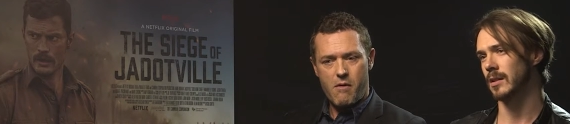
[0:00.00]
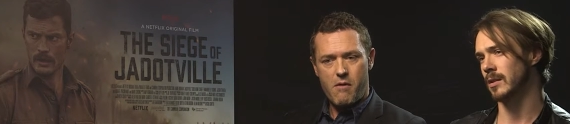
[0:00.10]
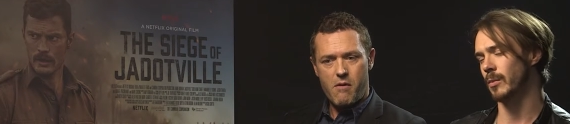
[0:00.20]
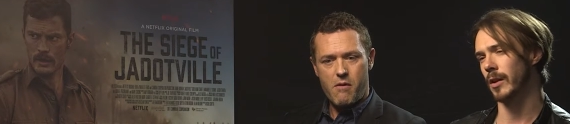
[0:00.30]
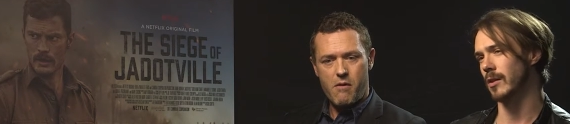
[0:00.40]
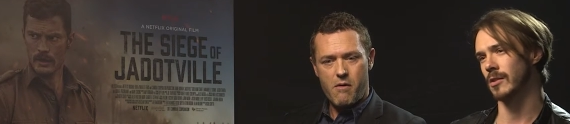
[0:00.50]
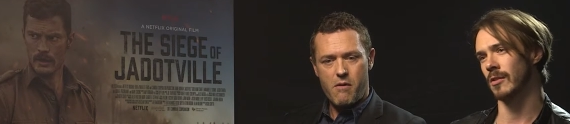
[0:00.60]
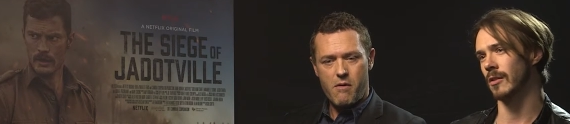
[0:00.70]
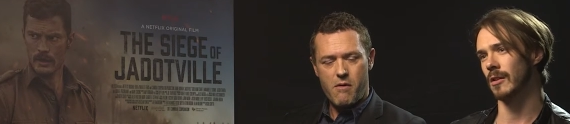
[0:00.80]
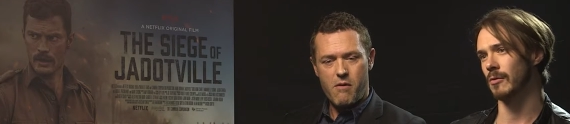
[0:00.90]
Speaker 1: your body doesn't
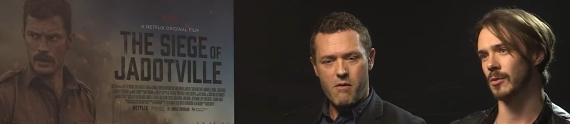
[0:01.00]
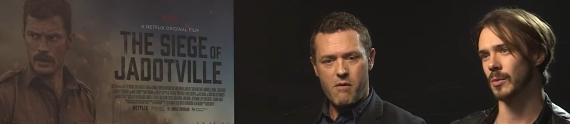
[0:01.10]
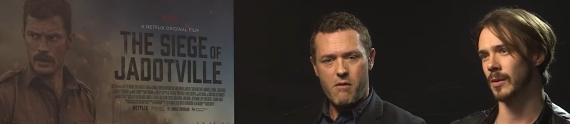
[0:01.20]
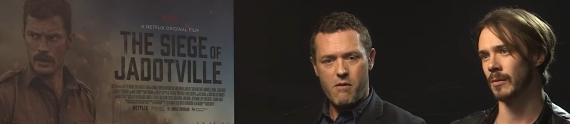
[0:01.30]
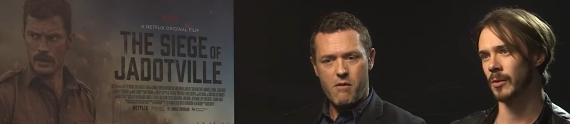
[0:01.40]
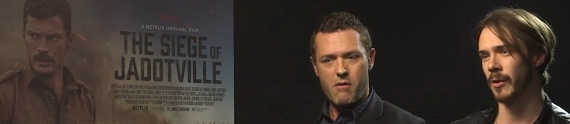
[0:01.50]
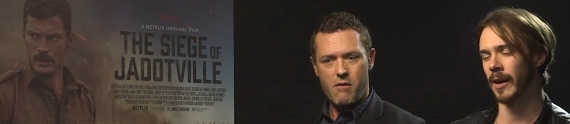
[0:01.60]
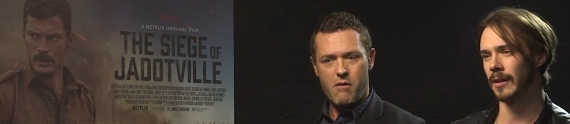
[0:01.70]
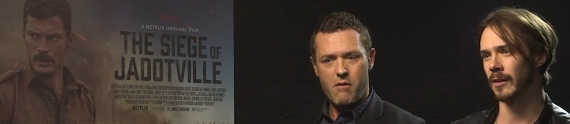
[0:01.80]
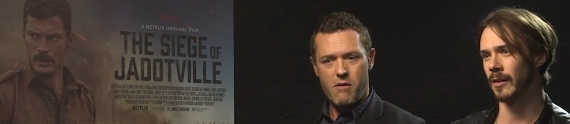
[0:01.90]
know the difference between when you're
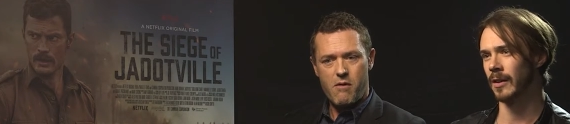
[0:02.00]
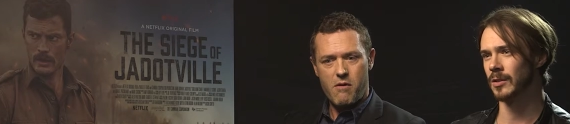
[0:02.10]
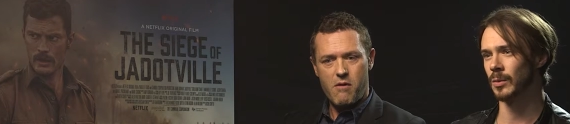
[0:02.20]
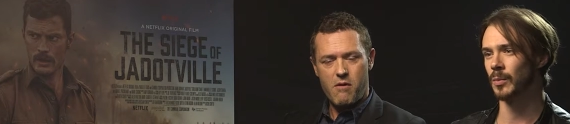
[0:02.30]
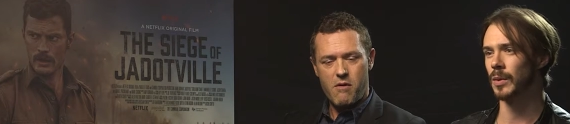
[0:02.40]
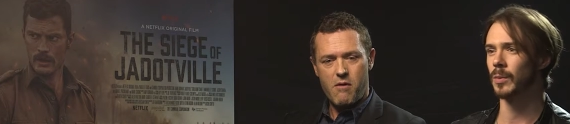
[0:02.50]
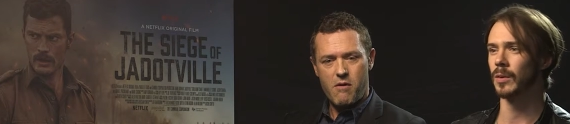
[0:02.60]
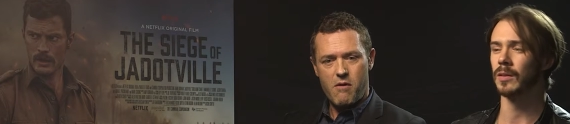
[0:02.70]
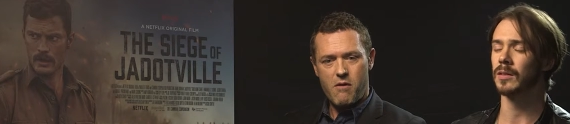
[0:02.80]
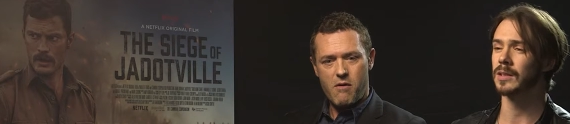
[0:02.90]
acting or not so when
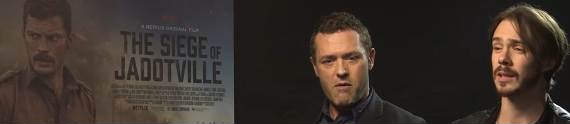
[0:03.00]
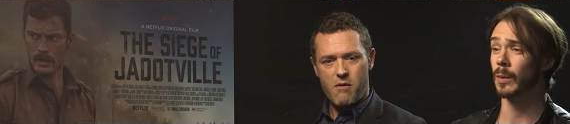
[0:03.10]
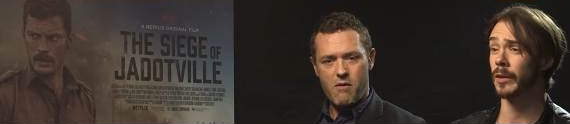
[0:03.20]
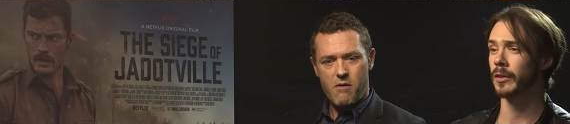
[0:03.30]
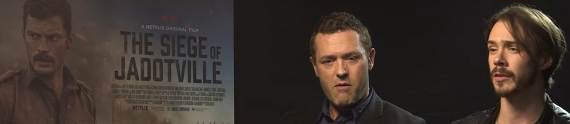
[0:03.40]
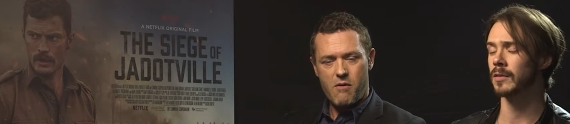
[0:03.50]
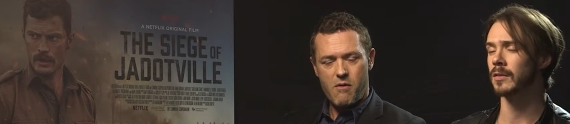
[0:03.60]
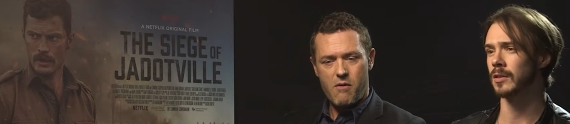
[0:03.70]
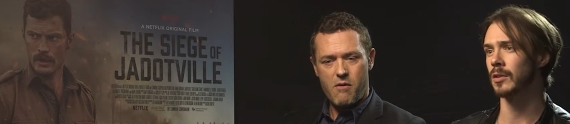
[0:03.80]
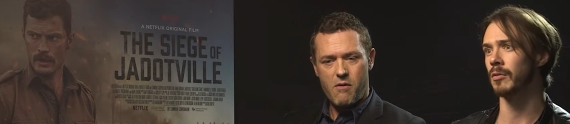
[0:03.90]
people say well done
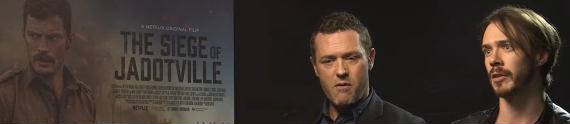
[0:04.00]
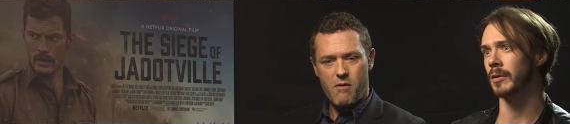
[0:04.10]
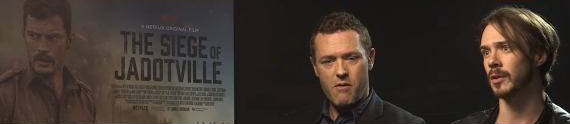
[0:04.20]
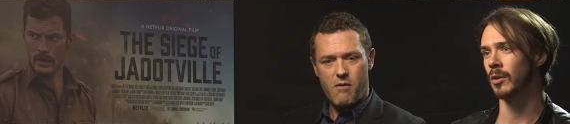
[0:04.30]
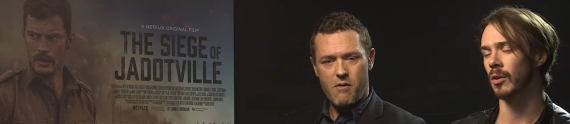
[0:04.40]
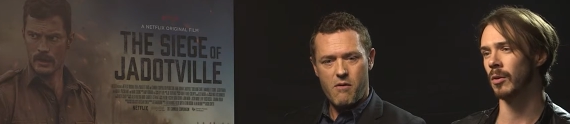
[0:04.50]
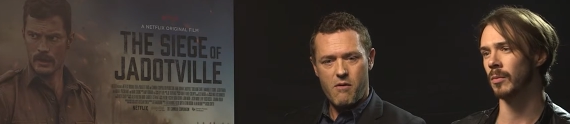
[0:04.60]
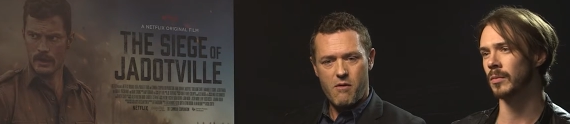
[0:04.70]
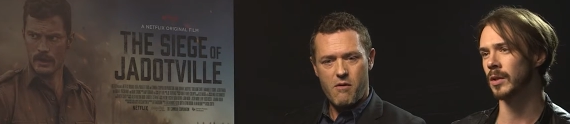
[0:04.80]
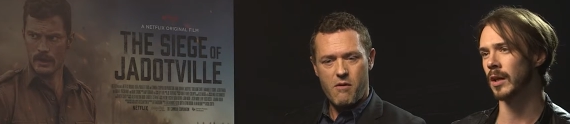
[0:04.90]
it's over now you can go
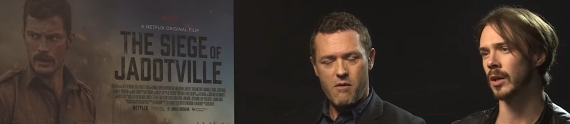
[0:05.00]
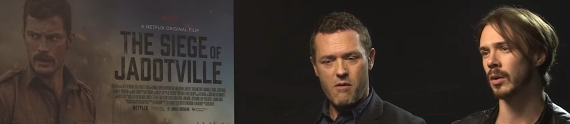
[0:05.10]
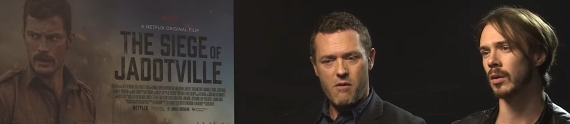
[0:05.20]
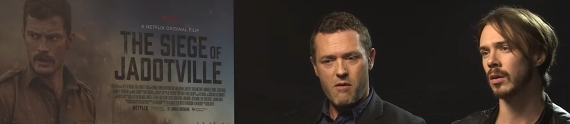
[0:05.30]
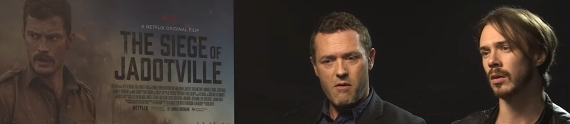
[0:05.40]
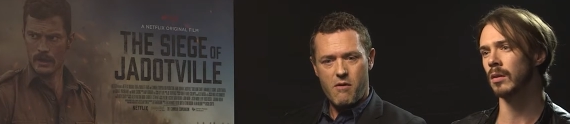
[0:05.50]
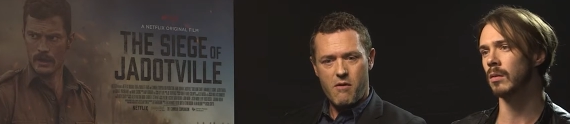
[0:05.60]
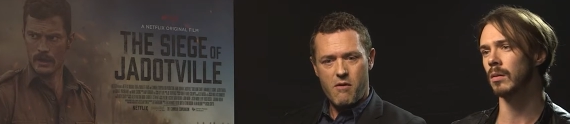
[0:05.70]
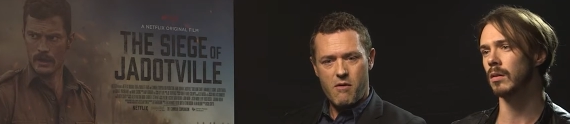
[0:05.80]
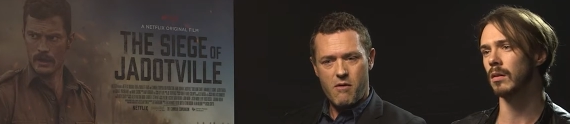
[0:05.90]
home you kind of go
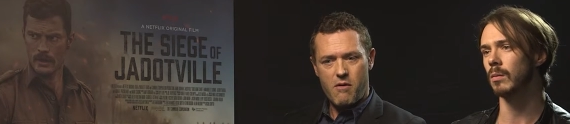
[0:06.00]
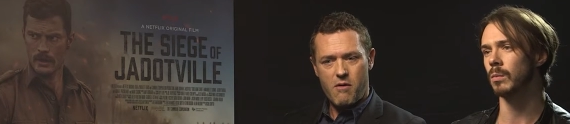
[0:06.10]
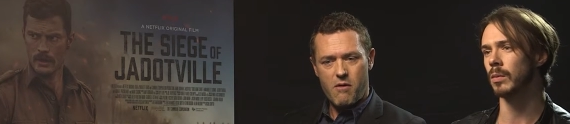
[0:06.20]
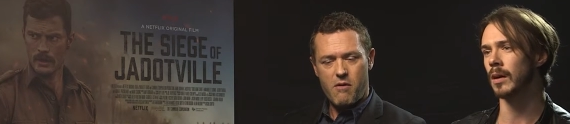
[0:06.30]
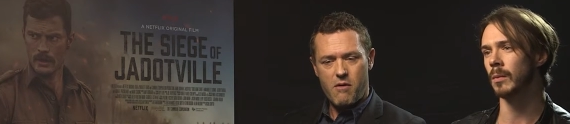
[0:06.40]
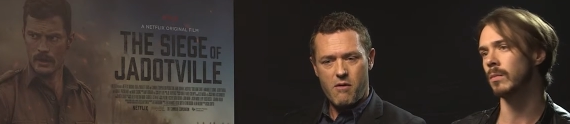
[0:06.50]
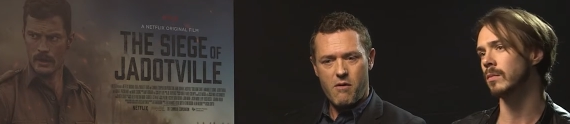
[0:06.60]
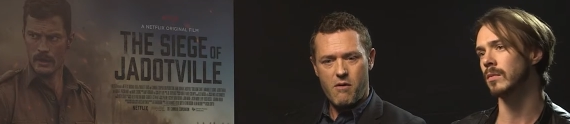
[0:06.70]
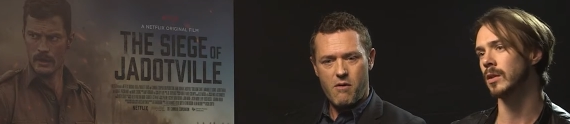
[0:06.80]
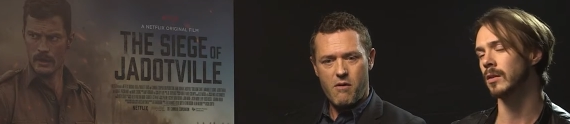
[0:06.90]
oh, oh but
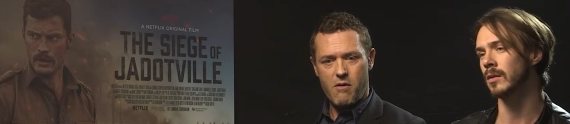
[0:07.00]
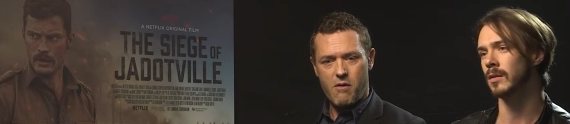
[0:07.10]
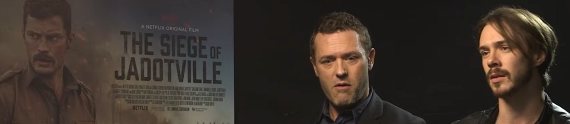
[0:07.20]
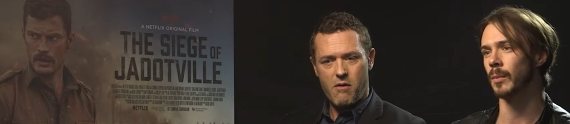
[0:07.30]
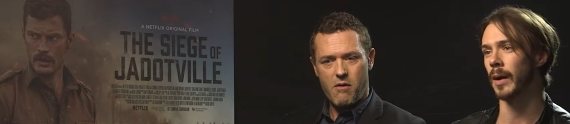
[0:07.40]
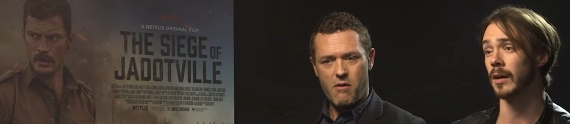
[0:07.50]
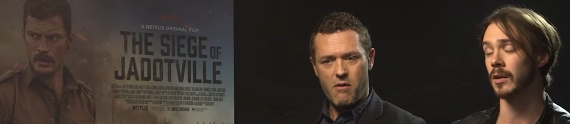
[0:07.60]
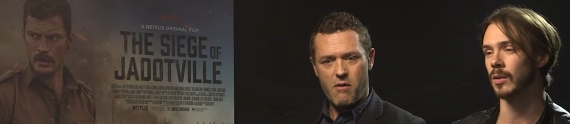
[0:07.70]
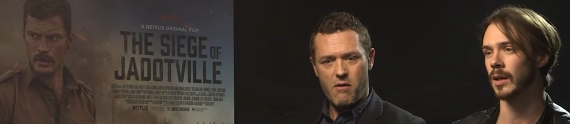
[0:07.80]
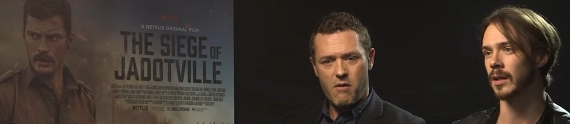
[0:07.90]
um, you know and of
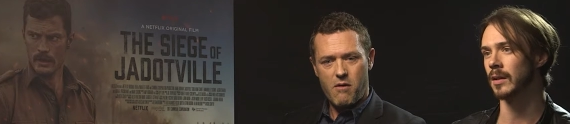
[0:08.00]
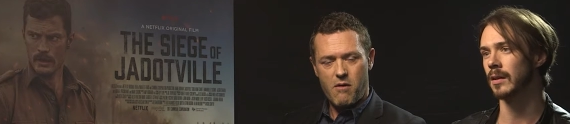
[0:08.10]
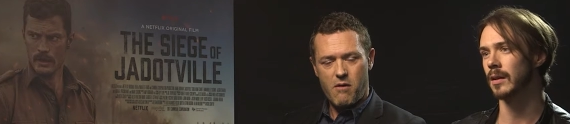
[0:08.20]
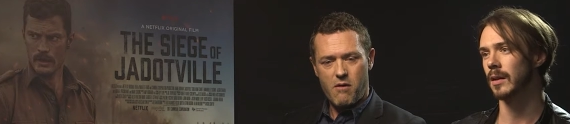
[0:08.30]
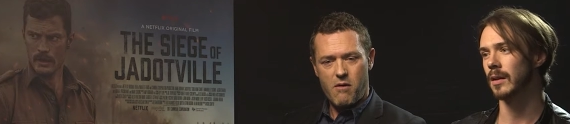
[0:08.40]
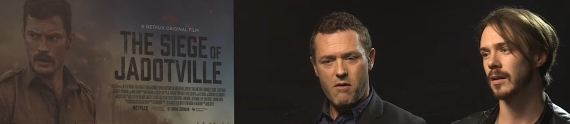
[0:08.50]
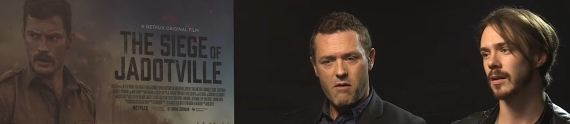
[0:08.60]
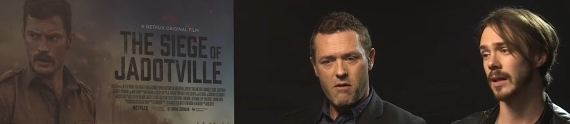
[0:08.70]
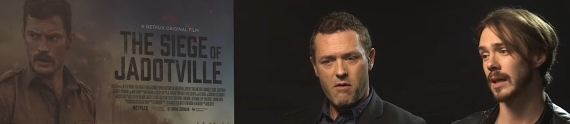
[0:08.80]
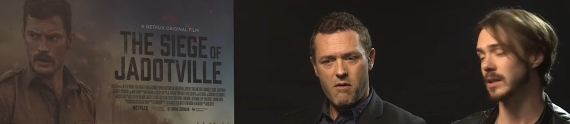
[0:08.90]
you kind of
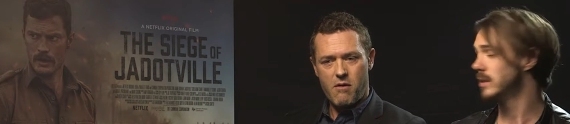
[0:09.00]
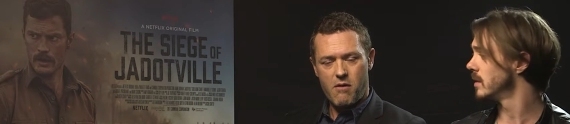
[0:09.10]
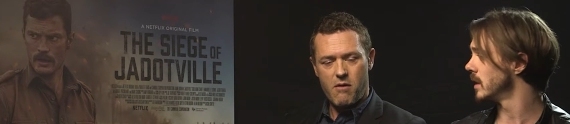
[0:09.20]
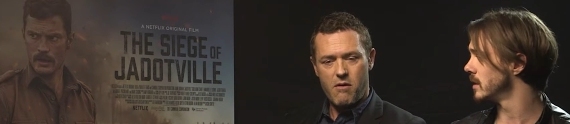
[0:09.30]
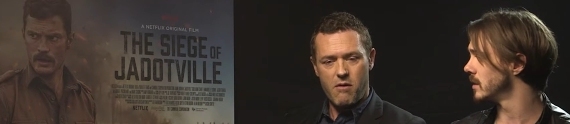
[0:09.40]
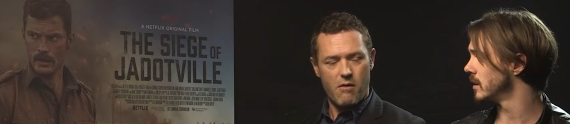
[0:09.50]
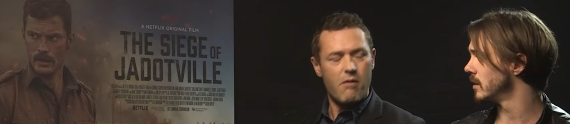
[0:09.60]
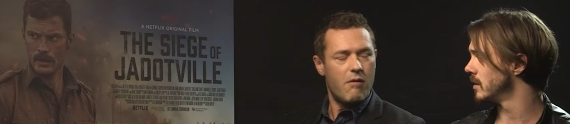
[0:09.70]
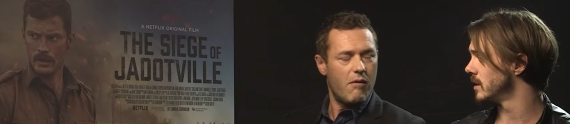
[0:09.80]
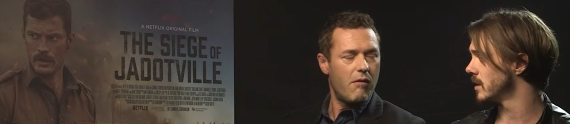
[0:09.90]
I guess thinks that
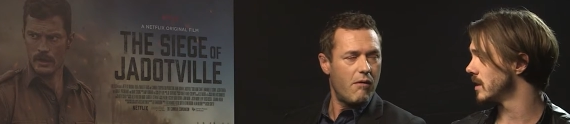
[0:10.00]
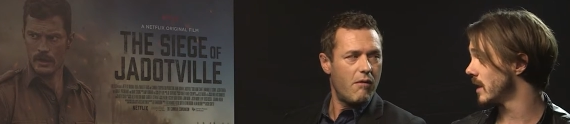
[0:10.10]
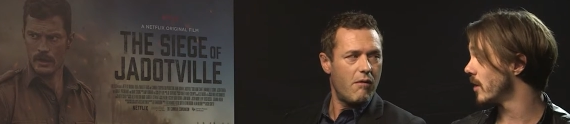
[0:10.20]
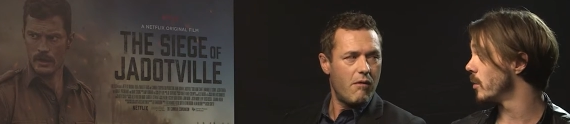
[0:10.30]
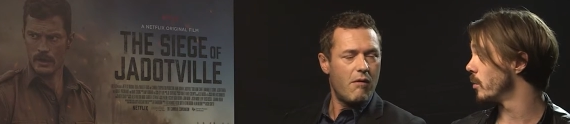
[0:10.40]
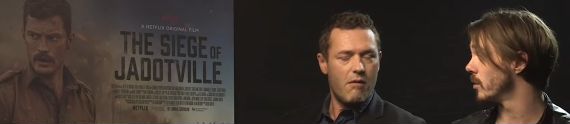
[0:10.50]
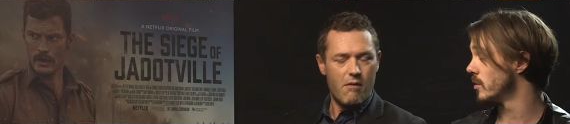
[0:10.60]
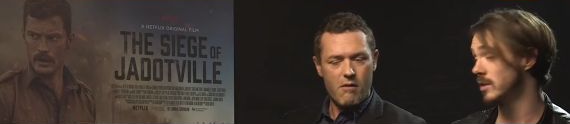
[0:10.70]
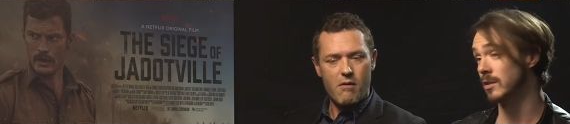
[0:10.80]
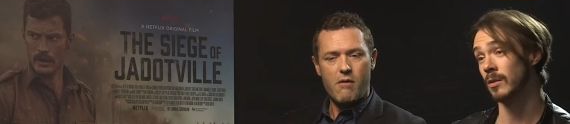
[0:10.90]
you, these guys are your
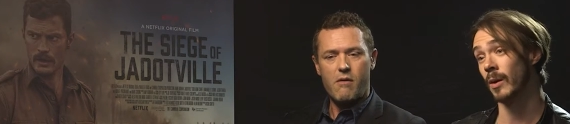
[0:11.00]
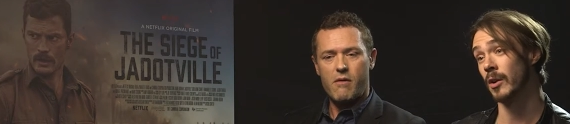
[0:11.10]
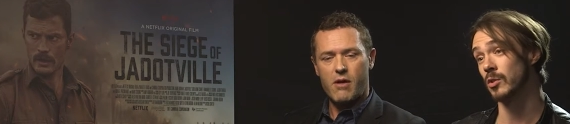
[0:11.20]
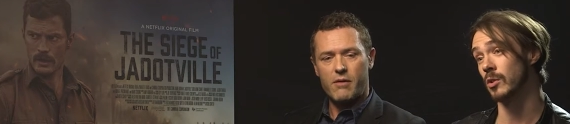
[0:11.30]
brothers and you are a yeah.